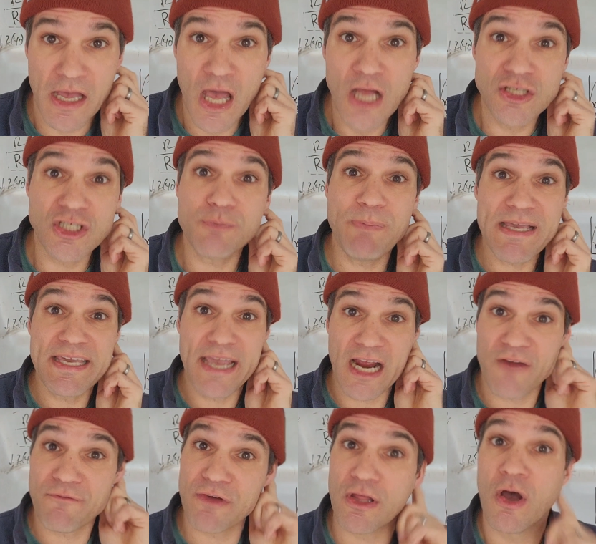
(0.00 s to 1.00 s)
Just be
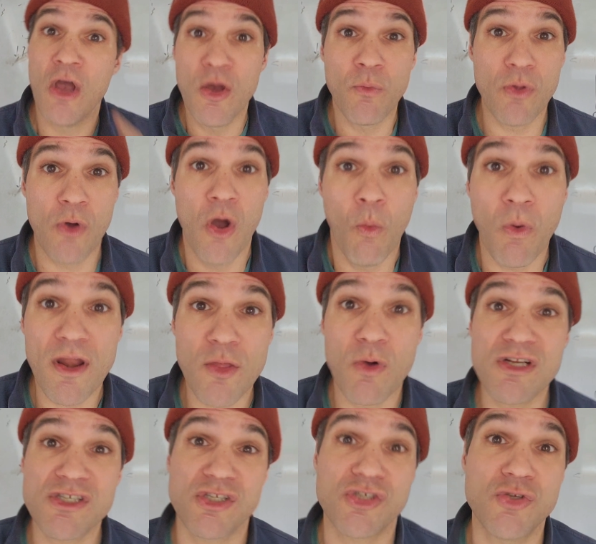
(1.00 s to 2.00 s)
careful, though. Well, one of the ones
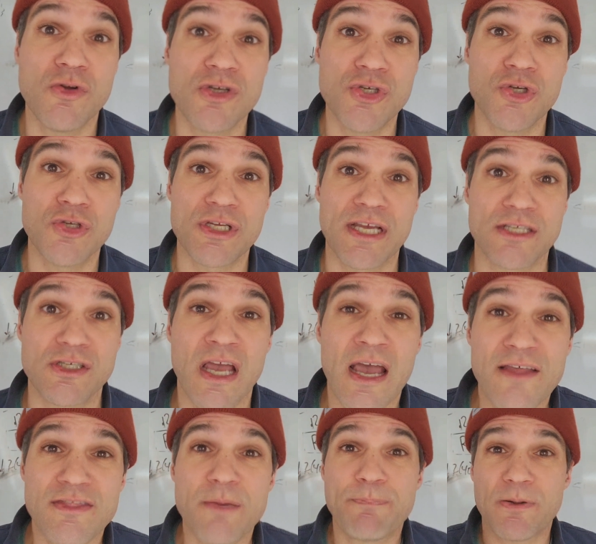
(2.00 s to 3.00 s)
that students usually get,
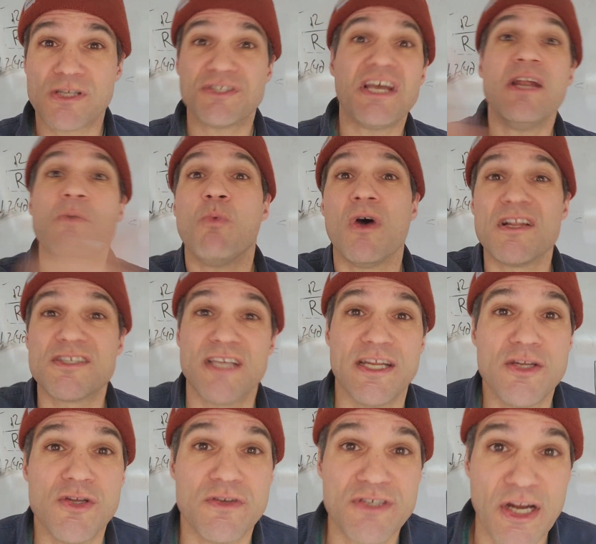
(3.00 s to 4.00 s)
the percent ones, they
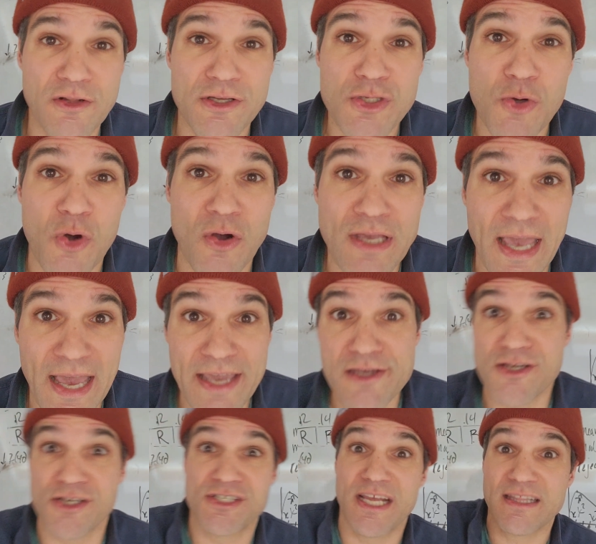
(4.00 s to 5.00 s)
generally do okay. You
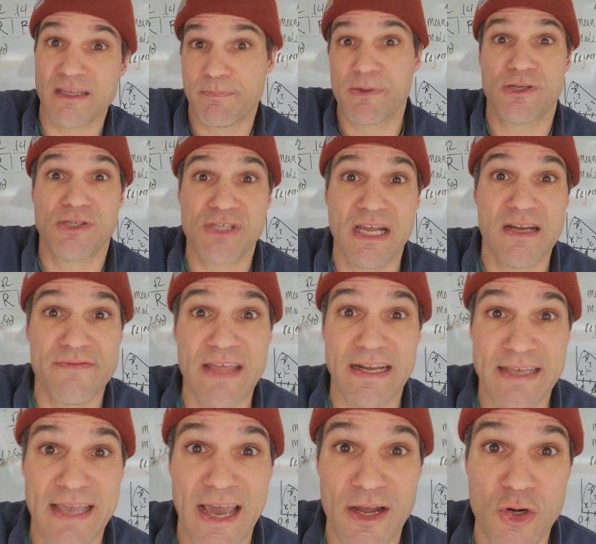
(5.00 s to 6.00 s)
just take the percent of that
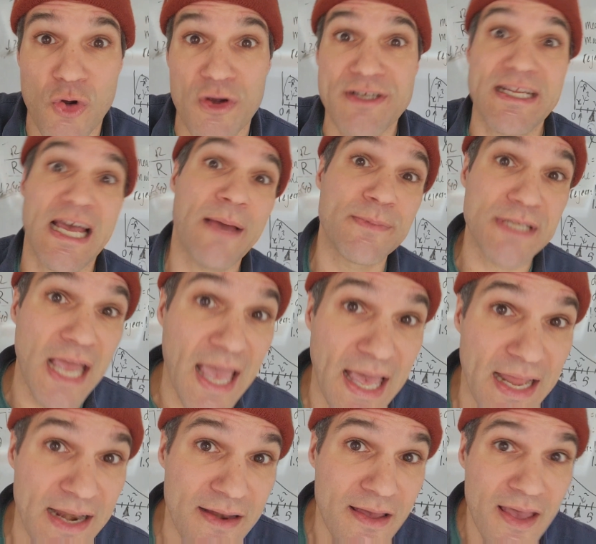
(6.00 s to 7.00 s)
category times
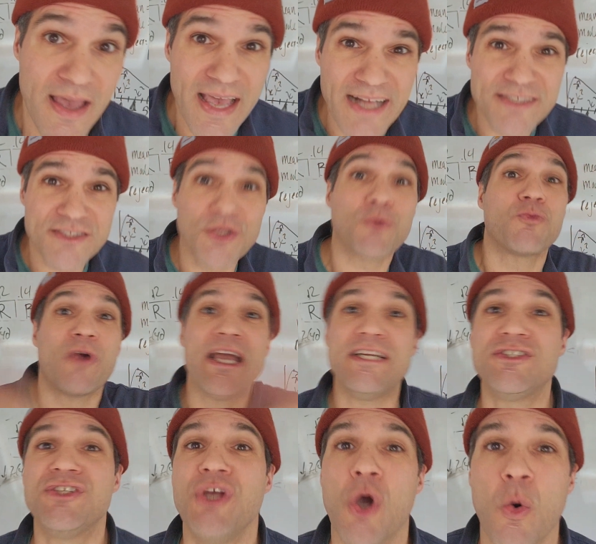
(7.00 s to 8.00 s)
n. It's the
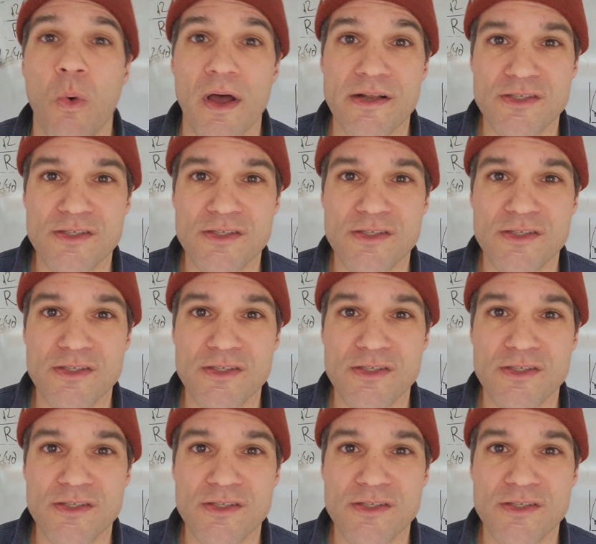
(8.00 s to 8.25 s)
ratio ones.